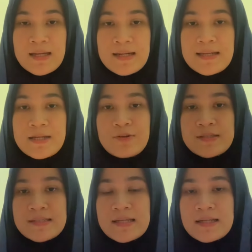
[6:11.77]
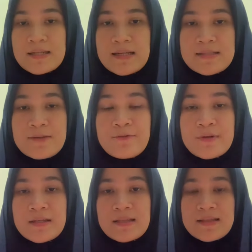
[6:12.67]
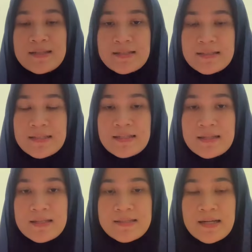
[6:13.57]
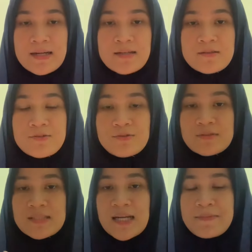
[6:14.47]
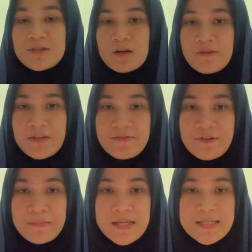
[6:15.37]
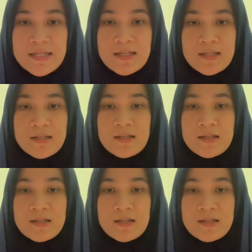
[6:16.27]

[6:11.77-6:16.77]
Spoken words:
Linguistic needs with learning needs are two types of information.